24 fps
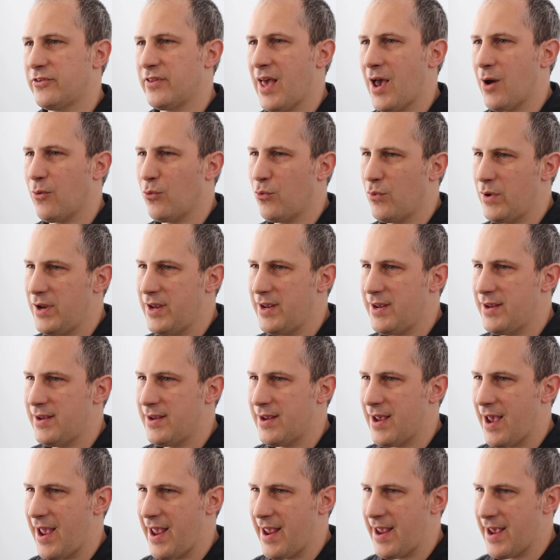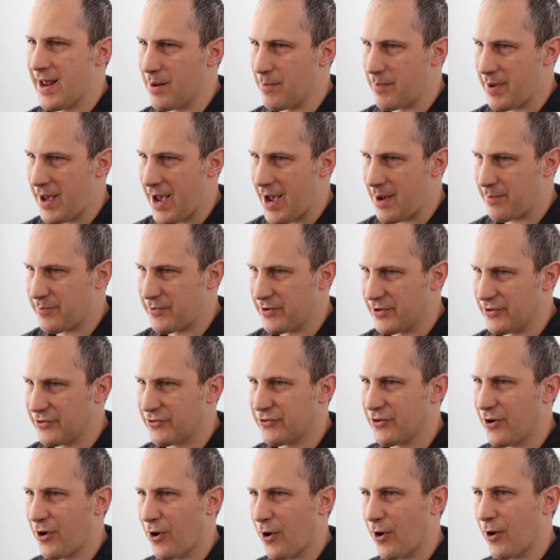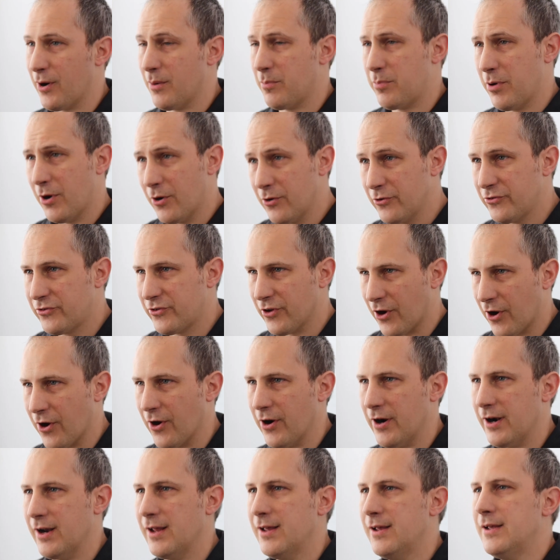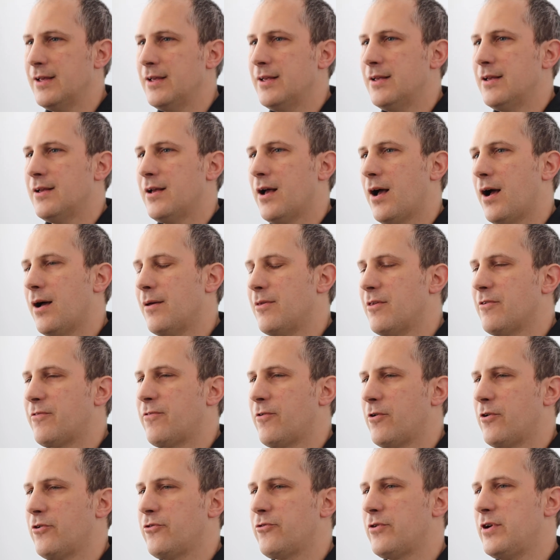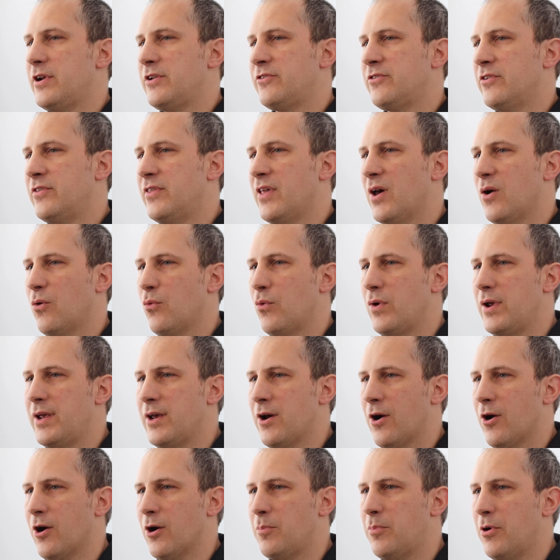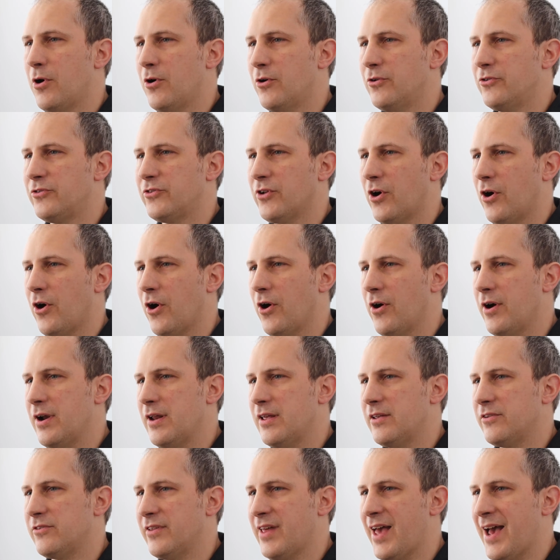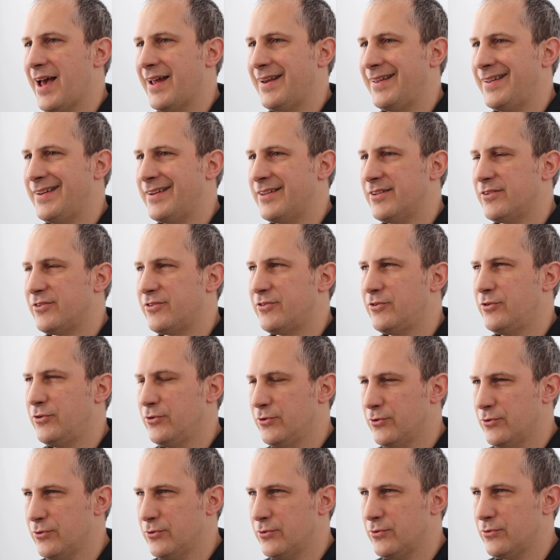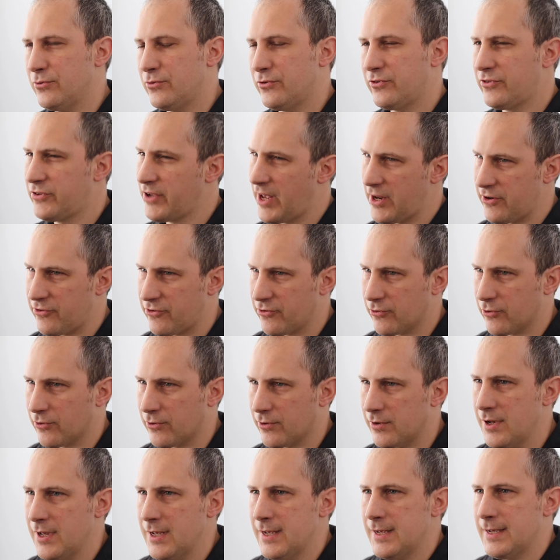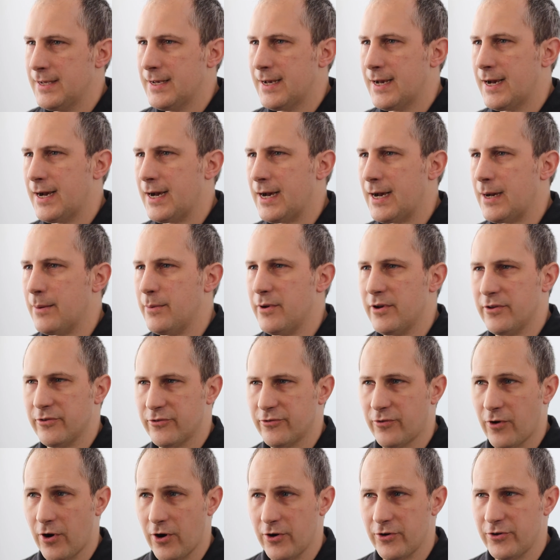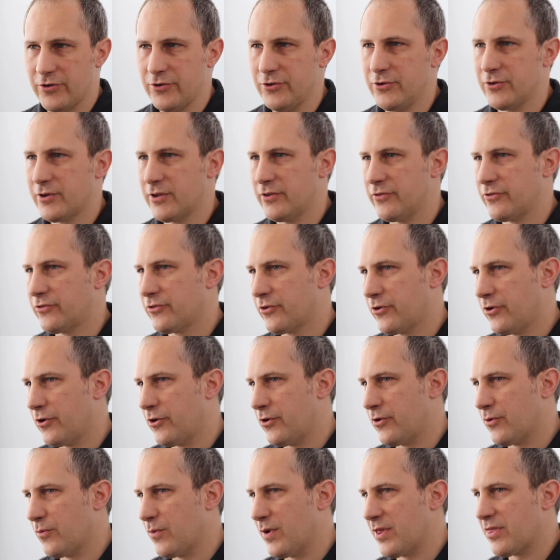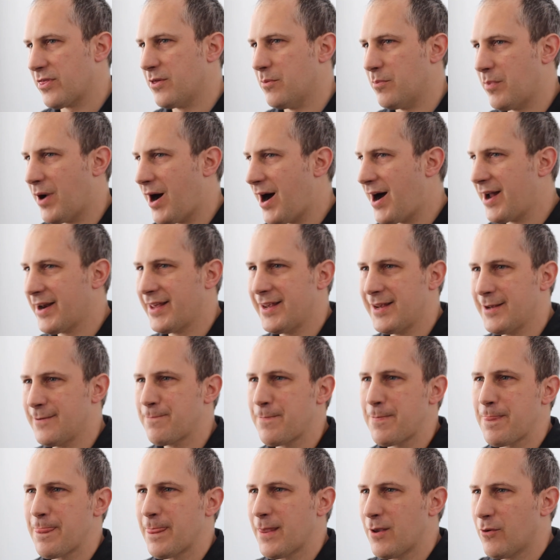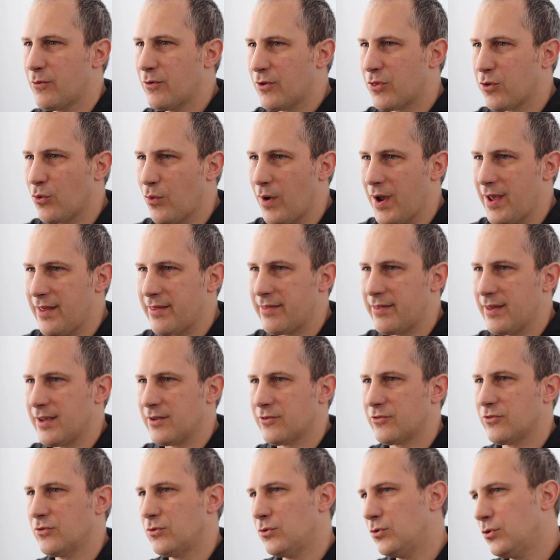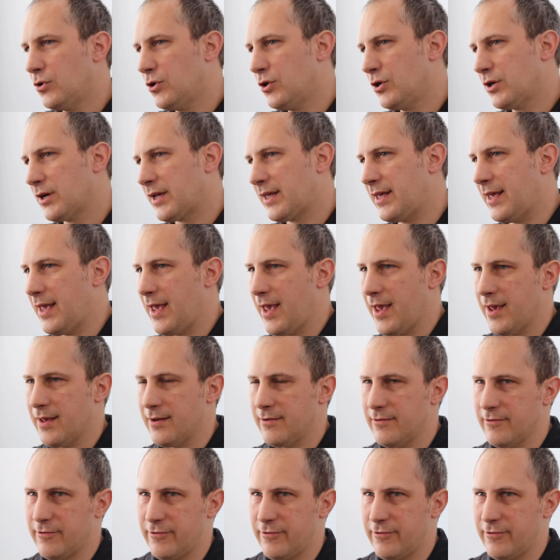that we Anabaptists are opposed to art. The first reason that we are opposed to art is that it is too sensual. It is far too concerned with the body, with the way things look and